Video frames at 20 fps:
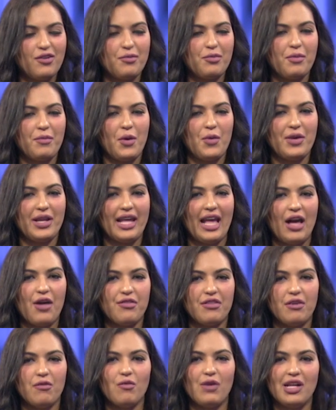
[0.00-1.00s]
for promoting
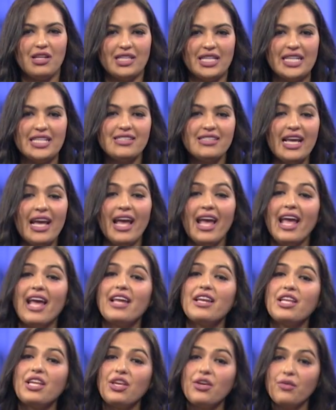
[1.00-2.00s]
health and wellness,
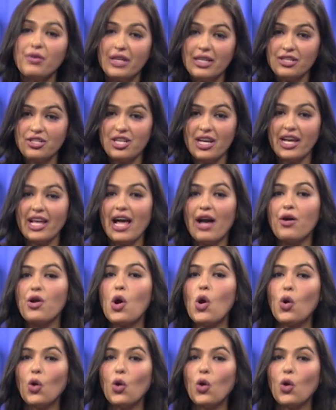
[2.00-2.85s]
and you can check out